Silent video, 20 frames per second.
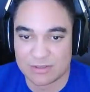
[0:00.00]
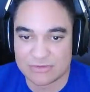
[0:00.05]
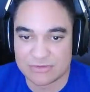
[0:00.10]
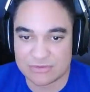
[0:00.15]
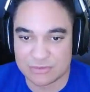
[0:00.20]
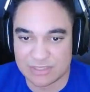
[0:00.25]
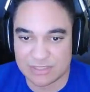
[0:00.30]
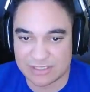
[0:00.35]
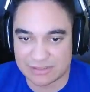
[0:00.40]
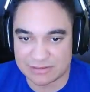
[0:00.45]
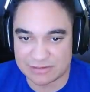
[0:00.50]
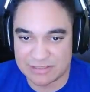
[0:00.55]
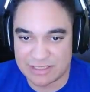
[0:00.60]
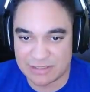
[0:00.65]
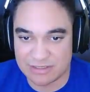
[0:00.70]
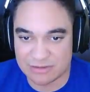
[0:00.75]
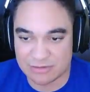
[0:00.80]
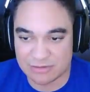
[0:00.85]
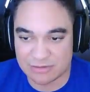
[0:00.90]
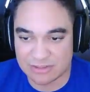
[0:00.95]
So like
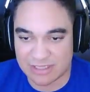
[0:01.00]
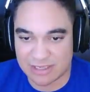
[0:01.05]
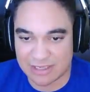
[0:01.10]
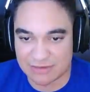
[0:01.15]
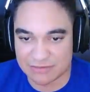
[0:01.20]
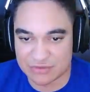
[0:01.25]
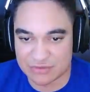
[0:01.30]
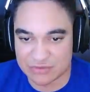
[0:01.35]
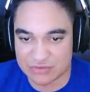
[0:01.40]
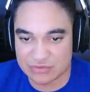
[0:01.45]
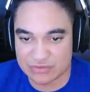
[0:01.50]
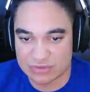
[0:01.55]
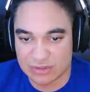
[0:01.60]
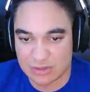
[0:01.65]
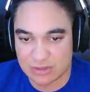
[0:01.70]
here and kind of just